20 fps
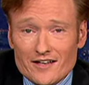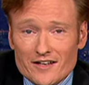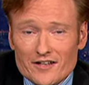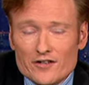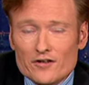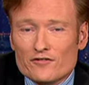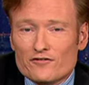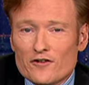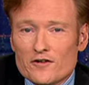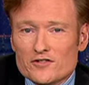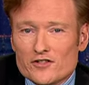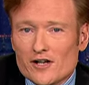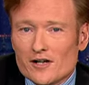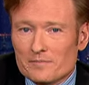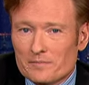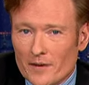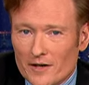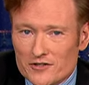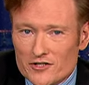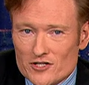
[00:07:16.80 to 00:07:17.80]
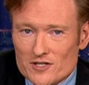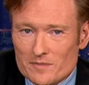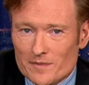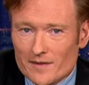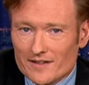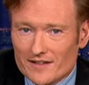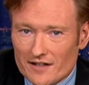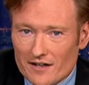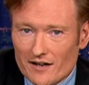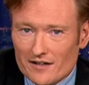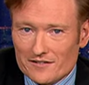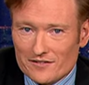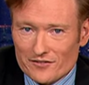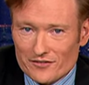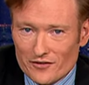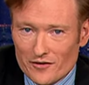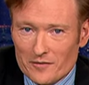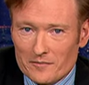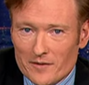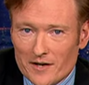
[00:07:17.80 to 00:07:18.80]
you know, folks, our budget's been cut
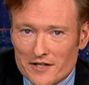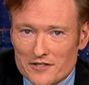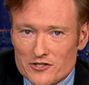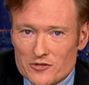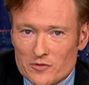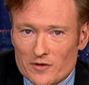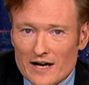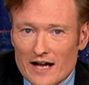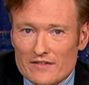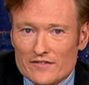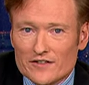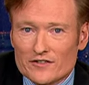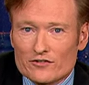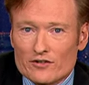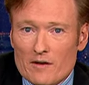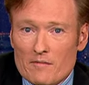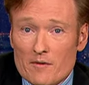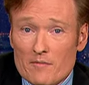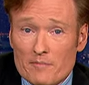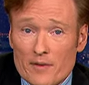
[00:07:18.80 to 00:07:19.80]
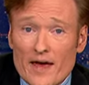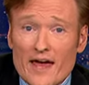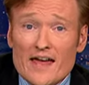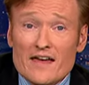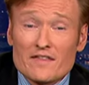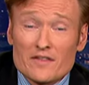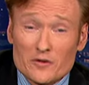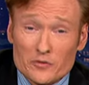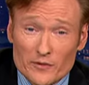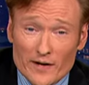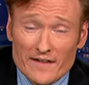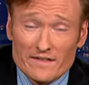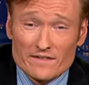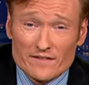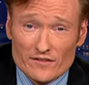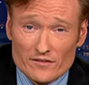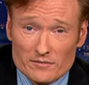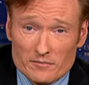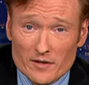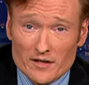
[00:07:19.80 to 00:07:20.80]
so much, we're having trouble paying the rent
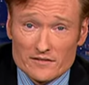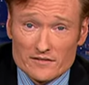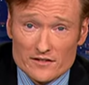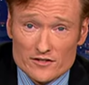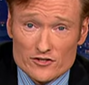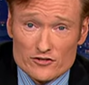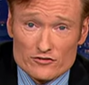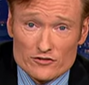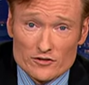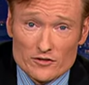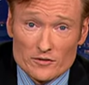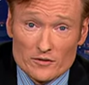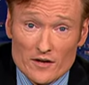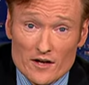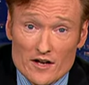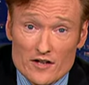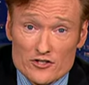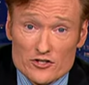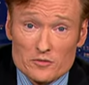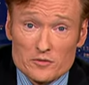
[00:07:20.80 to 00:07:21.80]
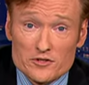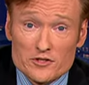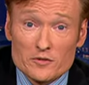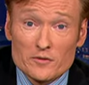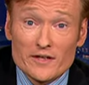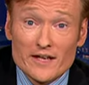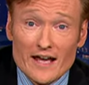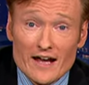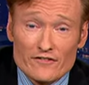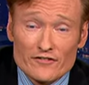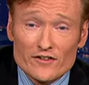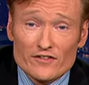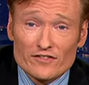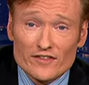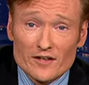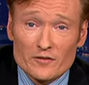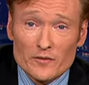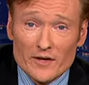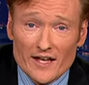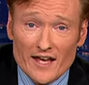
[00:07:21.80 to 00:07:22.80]
this month. It's true. So we're doing
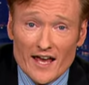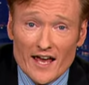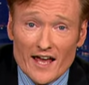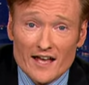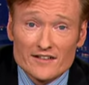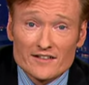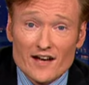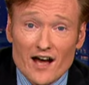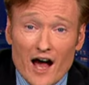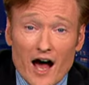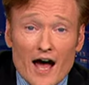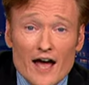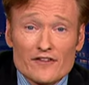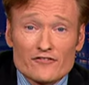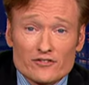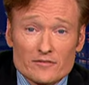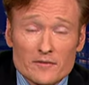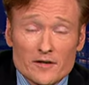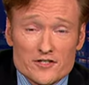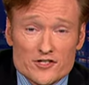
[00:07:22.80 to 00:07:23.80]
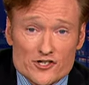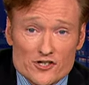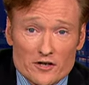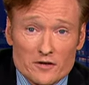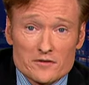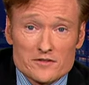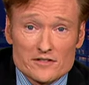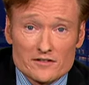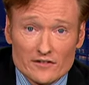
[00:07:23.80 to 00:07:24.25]
everything we can to hide from our show's